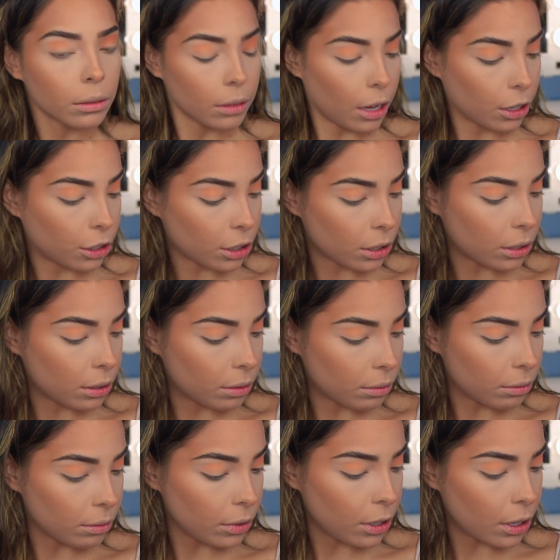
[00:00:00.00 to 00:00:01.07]
It's just,
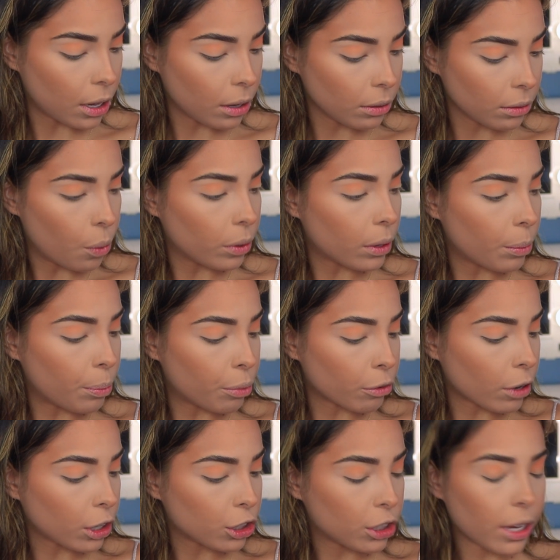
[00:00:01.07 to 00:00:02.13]
you know, when the
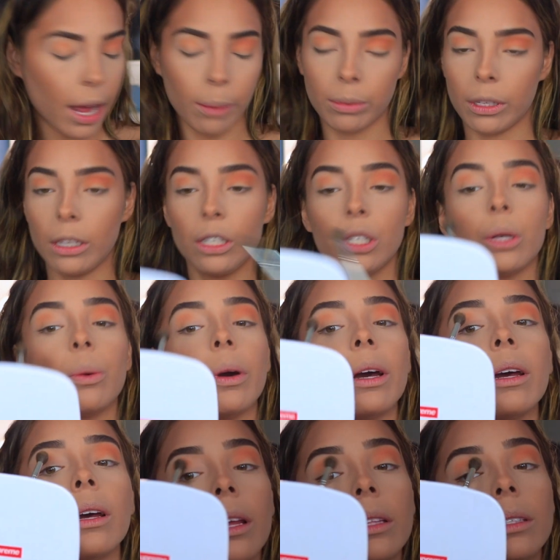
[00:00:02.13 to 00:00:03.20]
brush taps into
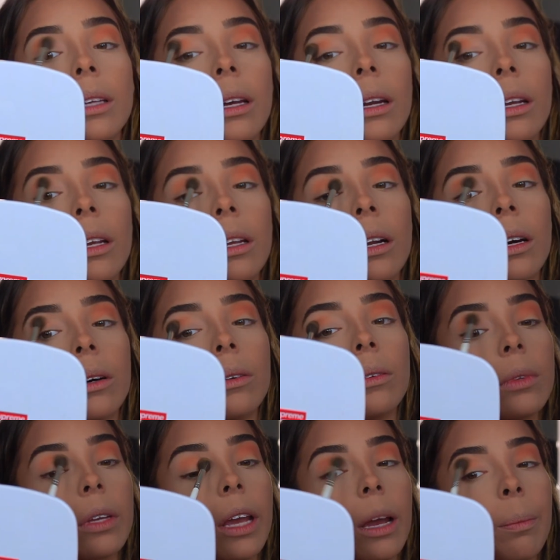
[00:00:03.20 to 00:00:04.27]
it, it's gonna, you know,
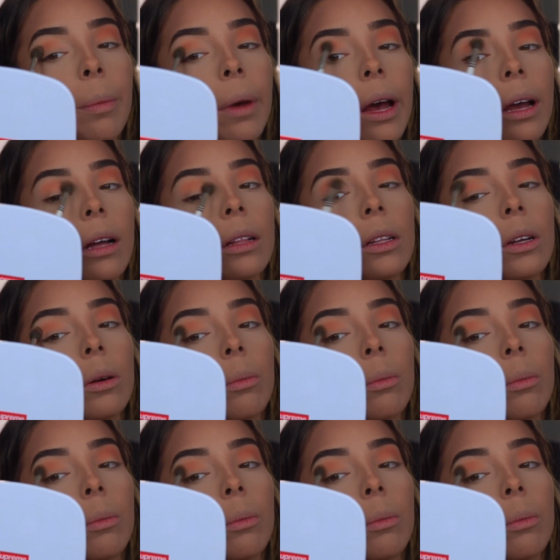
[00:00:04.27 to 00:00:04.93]
kick back a little